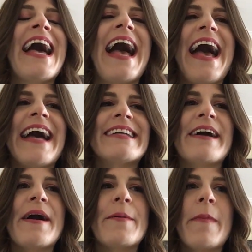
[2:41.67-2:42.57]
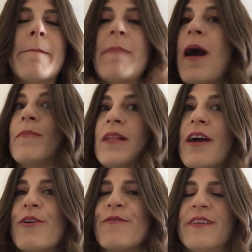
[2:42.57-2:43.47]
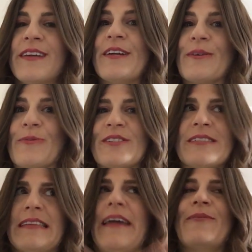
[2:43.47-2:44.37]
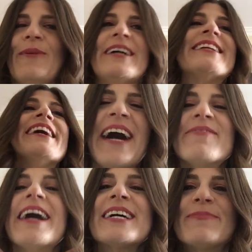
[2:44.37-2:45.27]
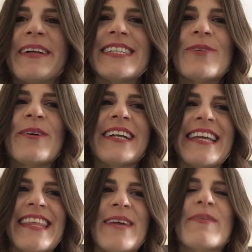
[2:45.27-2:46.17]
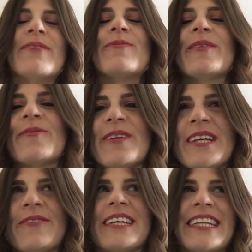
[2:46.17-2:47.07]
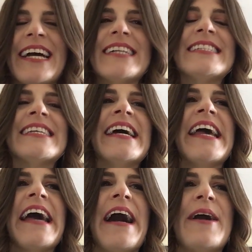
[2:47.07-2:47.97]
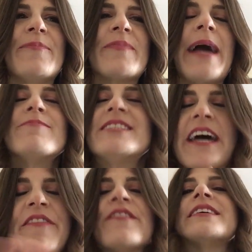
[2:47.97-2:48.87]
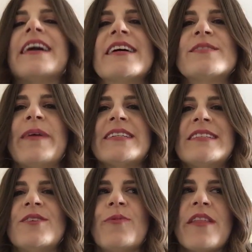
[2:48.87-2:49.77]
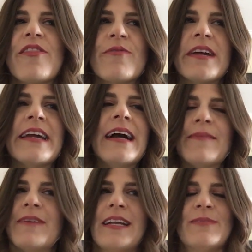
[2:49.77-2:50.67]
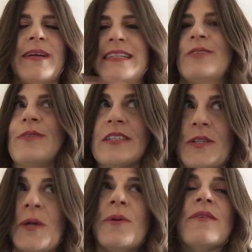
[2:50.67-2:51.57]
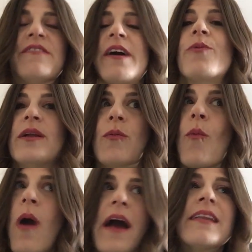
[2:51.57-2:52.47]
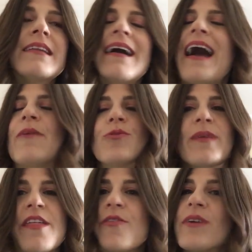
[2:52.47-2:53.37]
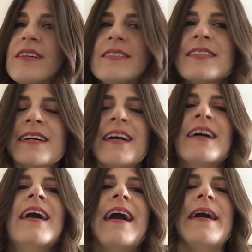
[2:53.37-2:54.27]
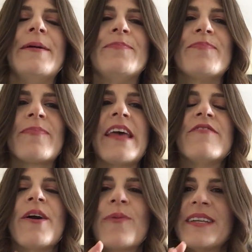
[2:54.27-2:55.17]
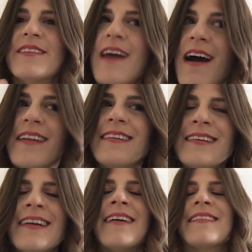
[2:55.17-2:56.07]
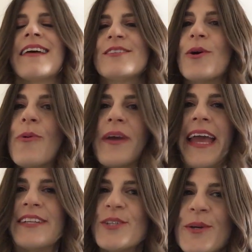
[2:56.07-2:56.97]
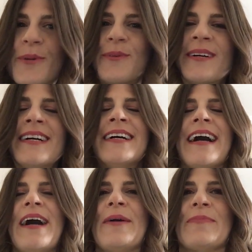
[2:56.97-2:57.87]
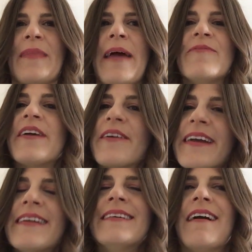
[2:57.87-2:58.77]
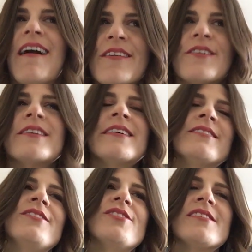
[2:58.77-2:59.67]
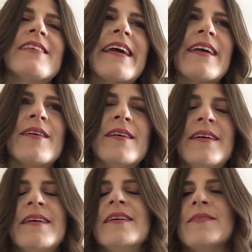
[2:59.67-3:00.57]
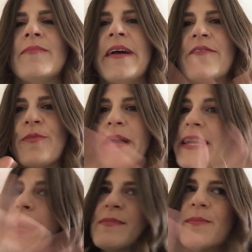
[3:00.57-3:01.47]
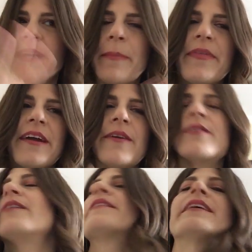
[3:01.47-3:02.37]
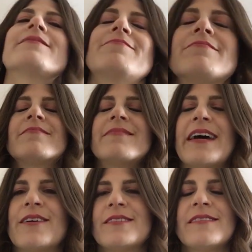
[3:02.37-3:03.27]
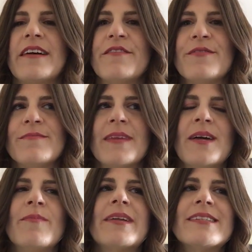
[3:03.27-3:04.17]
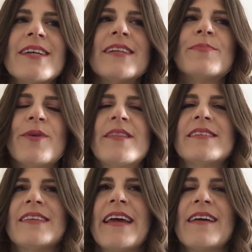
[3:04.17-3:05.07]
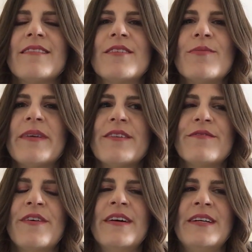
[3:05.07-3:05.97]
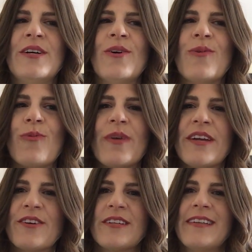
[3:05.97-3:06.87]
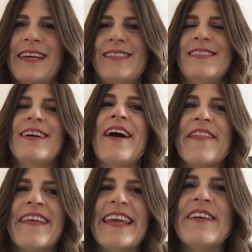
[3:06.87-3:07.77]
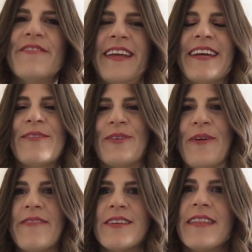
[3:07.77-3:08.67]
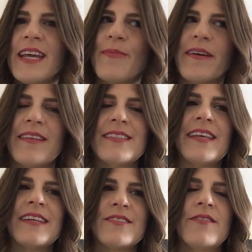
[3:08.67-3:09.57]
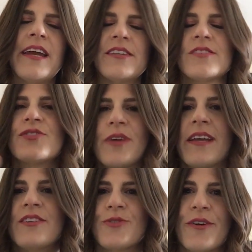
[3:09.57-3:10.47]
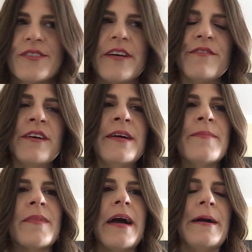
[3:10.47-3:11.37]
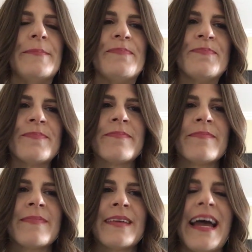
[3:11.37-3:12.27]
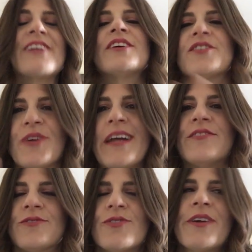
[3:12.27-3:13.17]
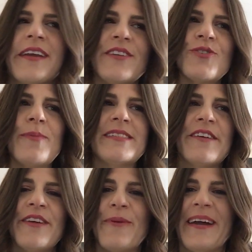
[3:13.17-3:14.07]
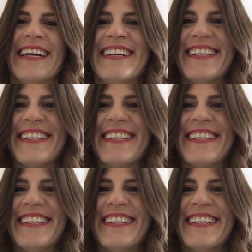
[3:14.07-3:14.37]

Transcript: and um, mom blogger of the year, which is like, what? I'm not expecting to win anything, but it would be really, really nice. Um, I'm definitely not expecting to win three. I'm not expecting to win two. If I win one, I will be thrilled. Um, if I win none, that is okay too. Um, I'm very honored to just like my for my name to be up there and all that that good stuff. But it does put this like little bit of weirdness on the evening when you have to think about these things and you can't just drink and enjoy yourself. Um, actually, I'll try and drink and enjoy myself anyway.